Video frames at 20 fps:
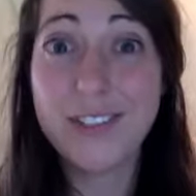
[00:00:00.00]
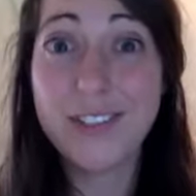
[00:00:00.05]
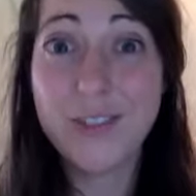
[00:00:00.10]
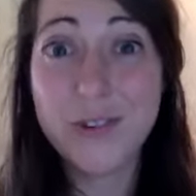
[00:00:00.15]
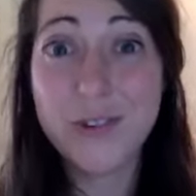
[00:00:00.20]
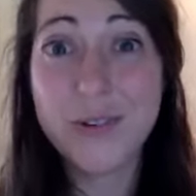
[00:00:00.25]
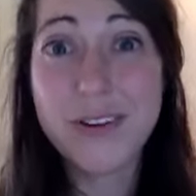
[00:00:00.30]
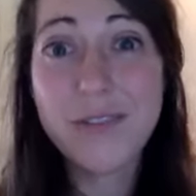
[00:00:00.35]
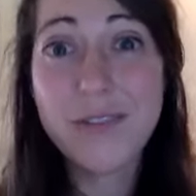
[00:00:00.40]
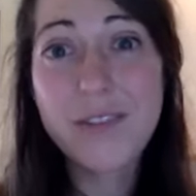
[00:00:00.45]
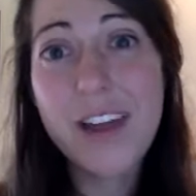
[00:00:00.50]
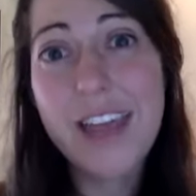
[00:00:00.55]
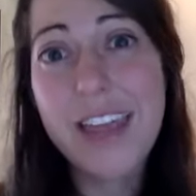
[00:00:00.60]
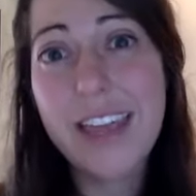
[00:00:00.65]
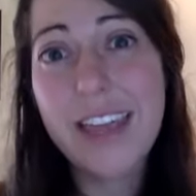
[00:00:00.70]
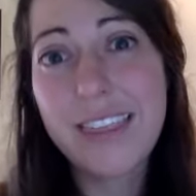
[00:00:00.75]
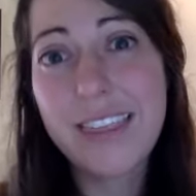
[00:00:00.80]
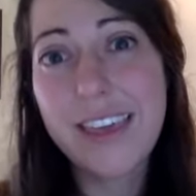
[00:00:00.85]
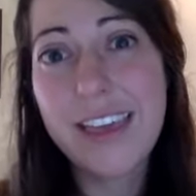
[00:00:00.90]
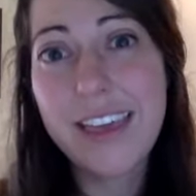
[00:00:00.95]
true and
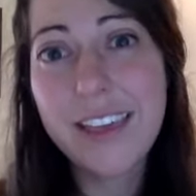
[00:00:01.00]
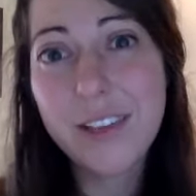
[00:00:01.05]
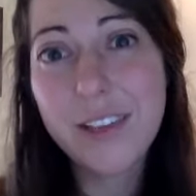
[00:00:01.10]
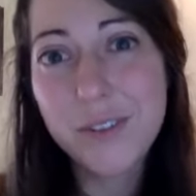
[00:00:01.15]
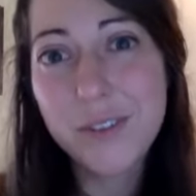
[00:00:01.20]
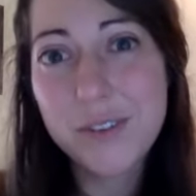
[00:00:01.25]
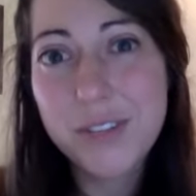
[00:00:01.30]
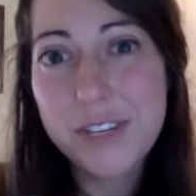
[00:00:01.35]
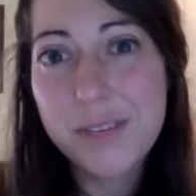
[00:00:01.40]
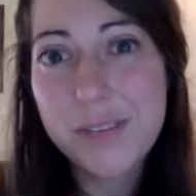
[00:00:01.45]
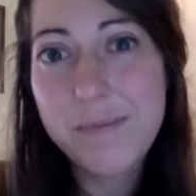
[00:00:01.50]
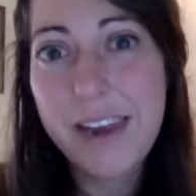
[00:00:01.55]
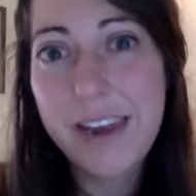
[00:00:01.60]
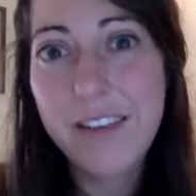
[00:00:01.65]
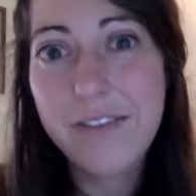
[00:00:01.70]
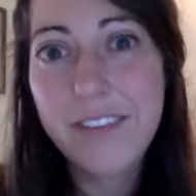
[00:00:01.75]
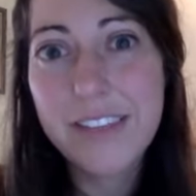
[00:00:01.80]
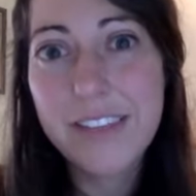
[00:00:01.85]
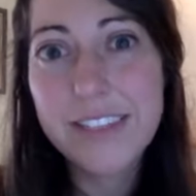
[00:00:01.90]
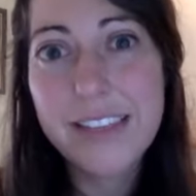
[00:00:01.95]
right that inclusion
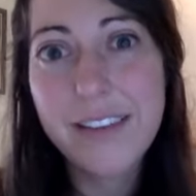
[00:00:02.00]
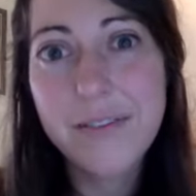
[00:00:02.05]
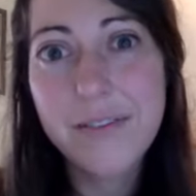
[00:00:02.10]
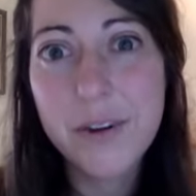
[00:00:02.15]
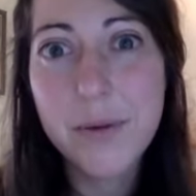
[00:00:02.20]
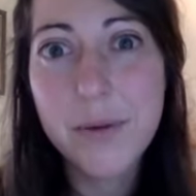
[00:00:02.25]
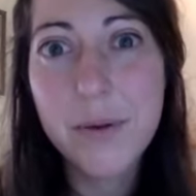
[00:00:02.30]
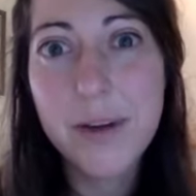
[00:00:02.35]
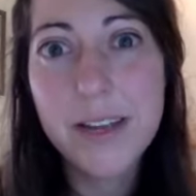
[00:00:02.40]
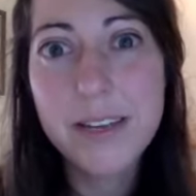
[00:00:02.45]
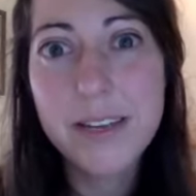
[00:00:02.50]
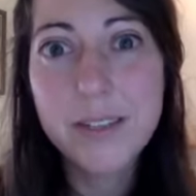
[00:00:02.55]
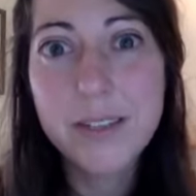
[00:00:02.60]
benefits everyone.